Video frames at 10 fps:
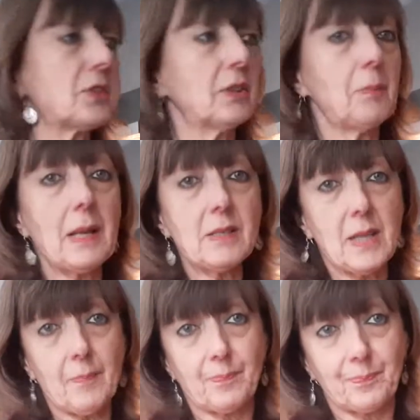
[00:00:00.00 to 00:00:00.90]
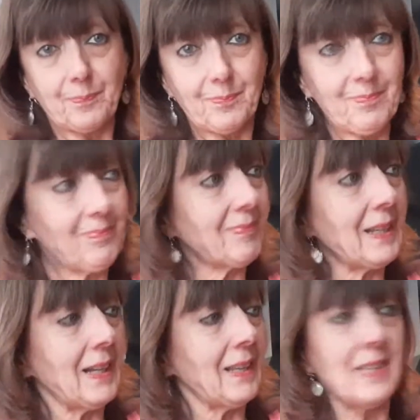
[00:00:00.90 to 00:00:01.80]
going to blend it.
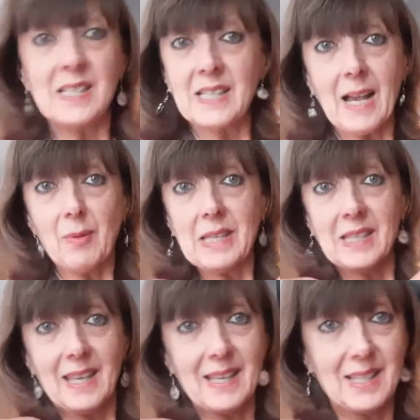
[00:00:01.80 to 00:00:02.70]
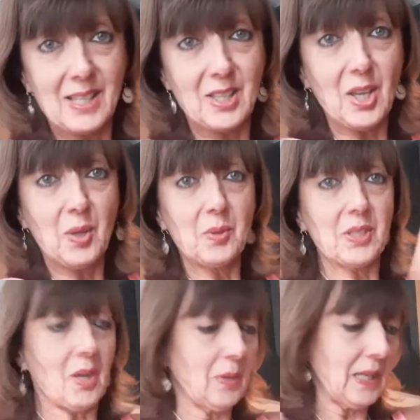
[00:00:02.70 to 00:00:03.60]
And this is how easy it is. It's so,
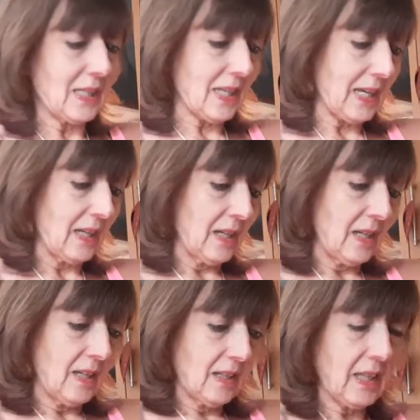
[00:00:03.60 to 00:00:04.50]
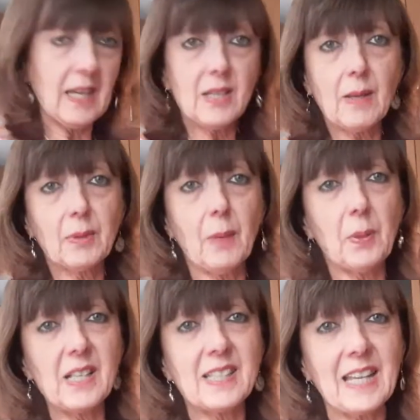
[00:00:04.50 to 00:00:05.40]
so easy. Okay, so I'm going to
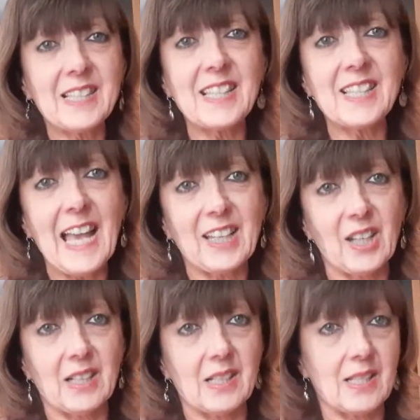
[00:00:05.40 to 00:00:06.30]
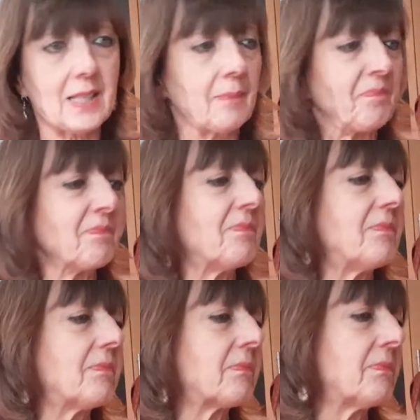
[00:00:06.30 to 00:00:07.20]
put 60 seconds.